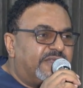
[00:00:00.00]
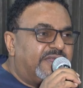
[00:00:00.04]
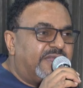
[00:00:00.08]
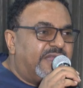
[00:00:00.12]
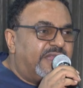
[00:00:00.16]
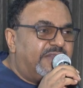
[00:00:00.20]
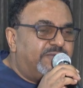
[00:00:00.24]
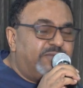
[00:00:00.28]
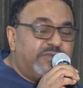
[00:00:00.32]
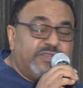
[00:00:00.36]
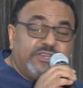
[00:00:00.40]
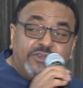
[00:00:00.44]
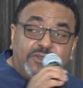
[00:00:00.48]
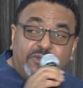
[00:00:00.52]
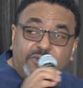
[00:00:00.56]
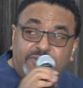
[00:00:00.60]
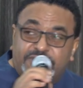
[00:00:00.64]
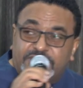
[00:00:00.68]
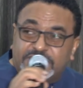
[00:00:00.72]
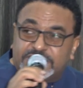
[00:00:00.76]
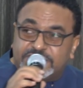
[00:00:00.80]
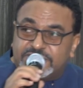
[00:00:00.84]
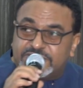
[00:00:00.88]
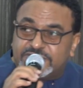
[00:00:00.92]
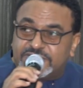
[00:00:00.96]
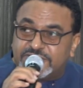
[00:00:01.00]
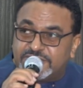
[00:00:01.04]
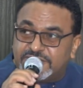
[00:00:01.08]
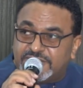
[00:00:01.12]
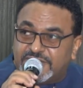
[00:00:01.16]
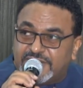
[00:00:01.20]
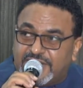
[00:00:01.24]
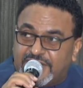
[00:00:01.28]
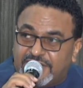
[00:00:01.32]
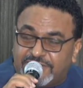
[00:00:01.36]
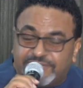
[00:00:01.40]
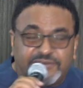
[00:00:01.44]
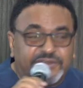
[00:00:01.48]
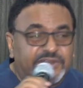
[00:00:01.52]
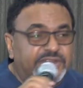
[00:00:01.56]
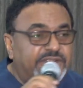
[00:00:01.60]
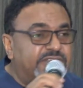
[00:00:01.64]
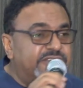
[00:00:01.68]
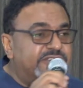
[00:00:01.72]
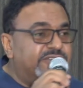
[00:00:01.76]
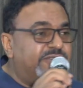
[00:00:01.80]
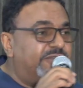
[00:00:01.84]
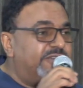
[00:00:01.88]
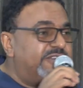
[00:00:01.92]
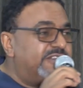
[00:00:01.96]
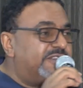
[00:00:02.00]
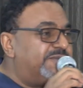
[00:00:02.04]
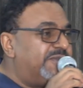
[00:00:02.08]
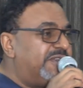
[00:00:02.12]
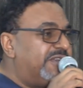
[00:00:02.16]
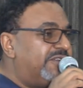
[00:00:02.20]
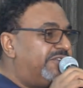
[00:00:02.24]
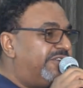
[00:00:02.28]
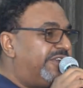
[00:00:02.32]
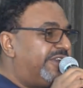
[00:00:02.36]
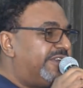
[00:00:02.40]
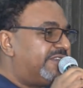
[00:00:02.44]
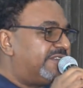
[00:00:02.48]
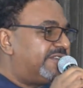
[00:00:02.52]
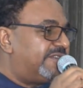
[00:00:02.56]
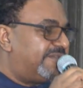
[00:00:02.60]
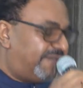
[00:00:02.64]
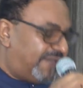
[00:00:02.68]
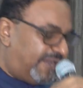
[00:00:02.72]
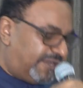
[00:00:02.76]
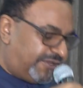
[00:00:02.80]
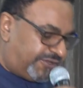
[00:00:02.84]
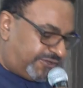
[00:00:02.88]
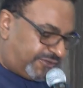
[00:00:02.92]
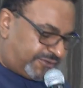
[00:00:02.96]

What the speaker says: And we know that Africa is going to be great.